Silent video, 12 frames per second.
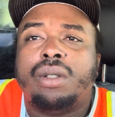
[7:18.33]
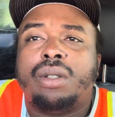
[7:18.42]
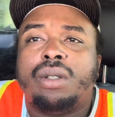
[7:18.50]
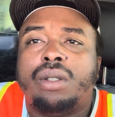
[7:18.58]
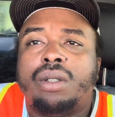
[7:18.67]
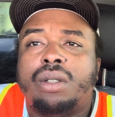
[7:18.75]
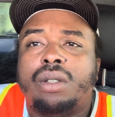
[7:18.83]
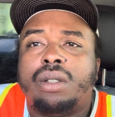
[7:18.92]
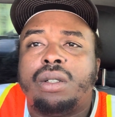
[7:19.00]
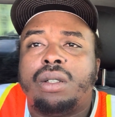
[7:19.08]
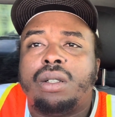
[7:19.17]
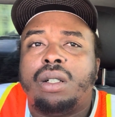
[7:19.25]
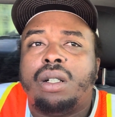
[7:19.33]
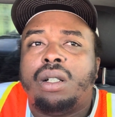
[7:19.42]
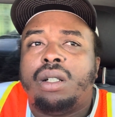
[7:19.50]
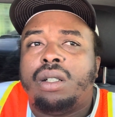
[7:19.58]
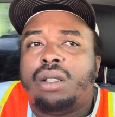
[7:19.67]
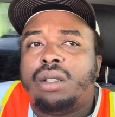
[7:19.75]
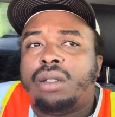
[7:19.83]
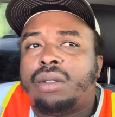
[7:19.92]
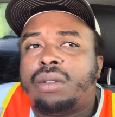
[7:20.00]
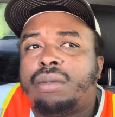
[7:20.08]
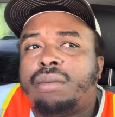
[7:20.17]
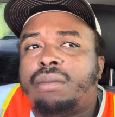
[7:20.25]

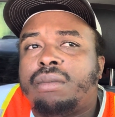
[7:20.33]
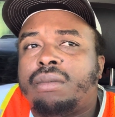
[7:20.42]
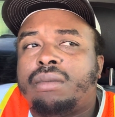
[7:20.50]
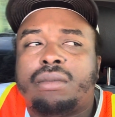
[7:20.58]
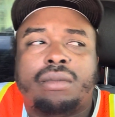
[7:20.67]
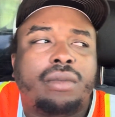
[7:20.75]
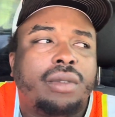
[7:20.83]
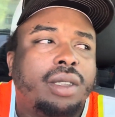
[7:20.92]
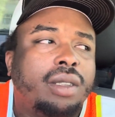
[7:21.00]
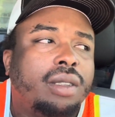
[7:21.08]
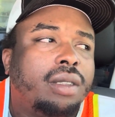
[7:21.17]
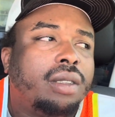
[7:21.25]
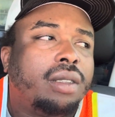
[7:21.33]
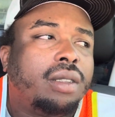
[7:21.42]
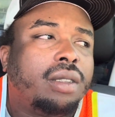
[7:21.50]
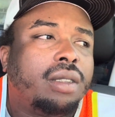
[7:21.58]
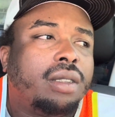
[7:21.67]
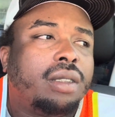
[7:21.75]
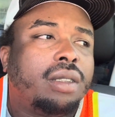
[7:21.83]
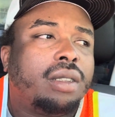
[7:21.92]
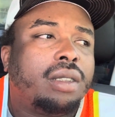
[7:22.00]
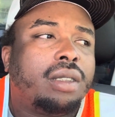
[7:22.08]
Nothing is said.